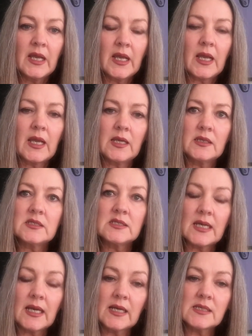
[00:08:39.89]

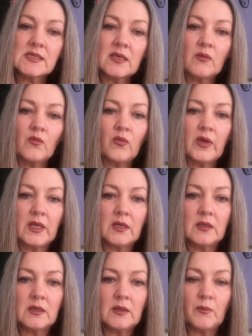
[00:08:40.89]
and asking
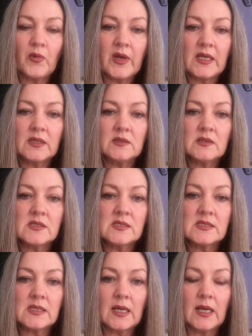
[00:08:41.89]
when
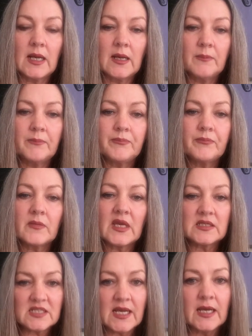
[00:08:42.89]
brands
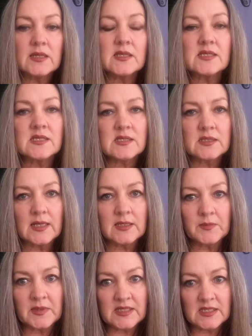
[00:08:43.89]
tout their
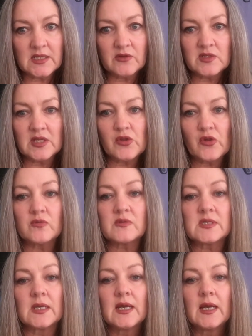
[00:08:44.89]
sustainability
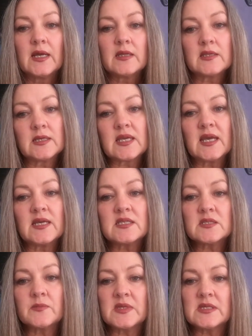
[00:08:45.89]
credentials that
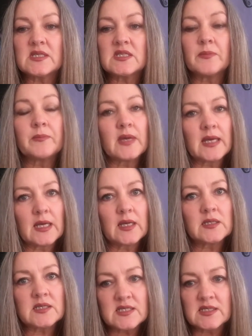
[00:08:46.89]
customers
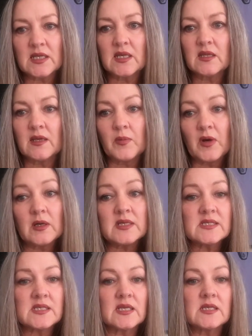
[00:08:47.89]
demand to see their
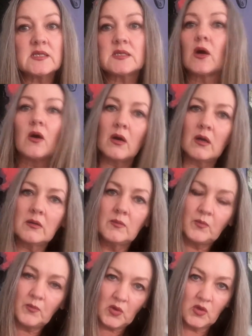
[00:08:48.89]
policies
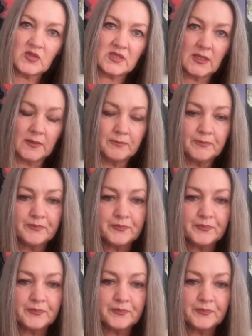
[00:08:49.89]
on purchasing.